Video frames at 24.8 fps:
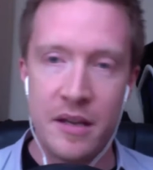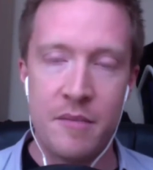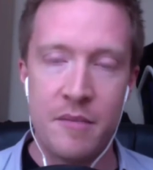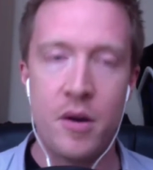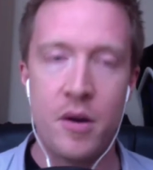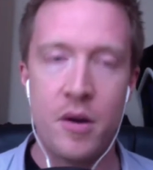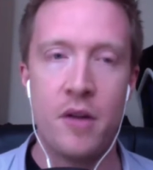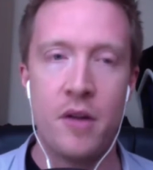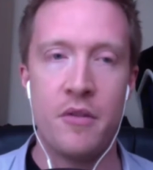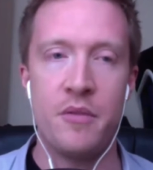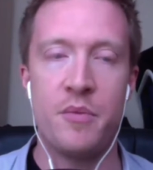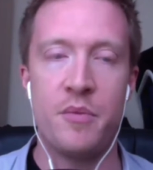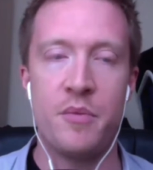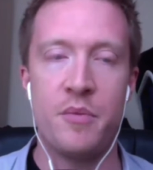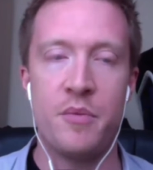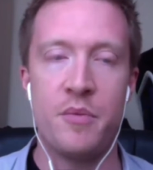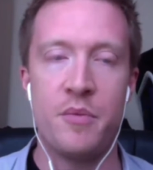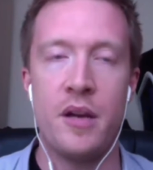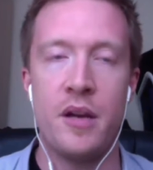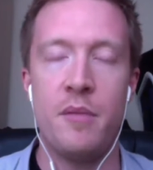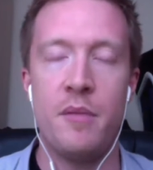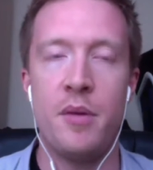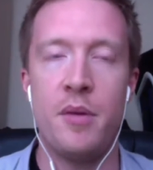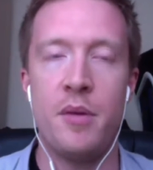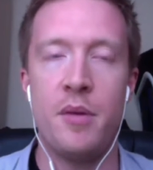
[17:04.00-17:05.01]
of
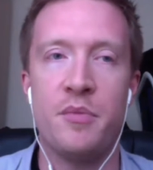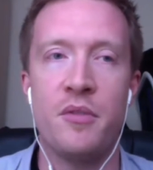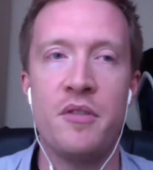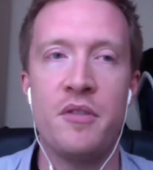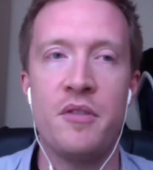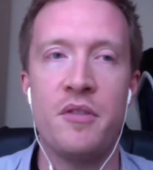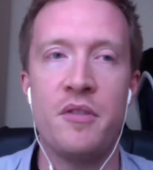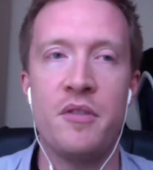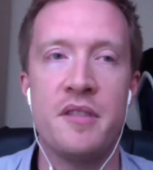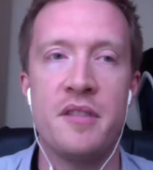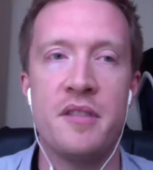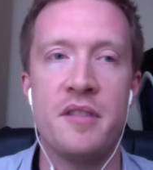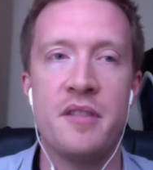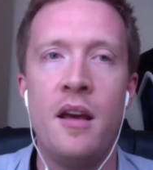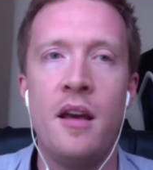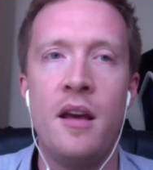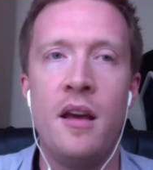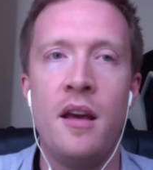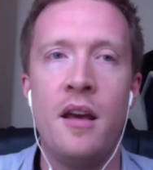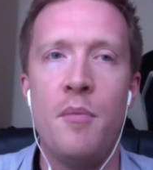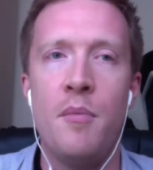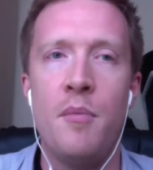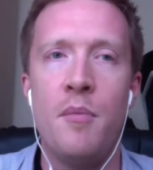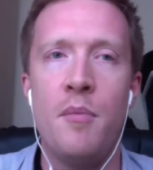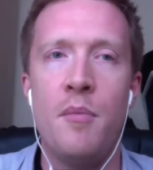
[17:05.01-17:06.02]
the process.
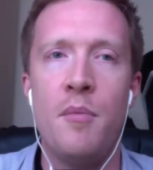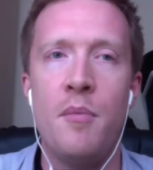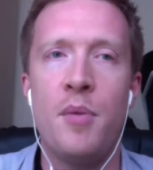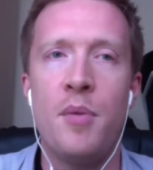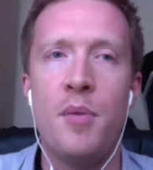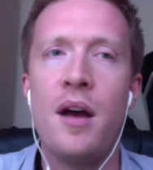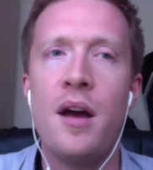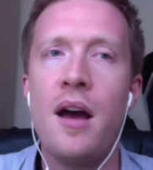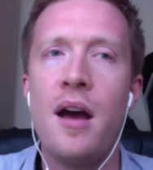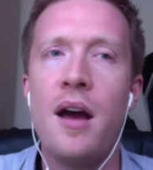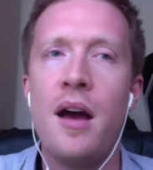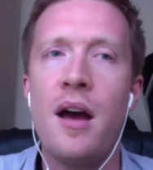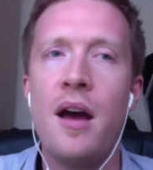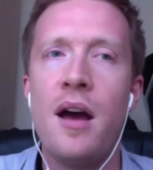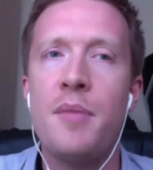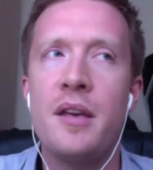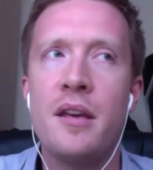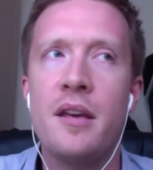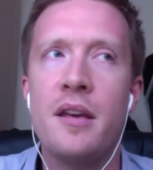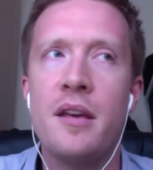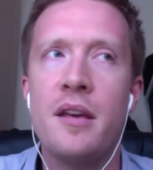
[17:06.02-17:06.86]
But it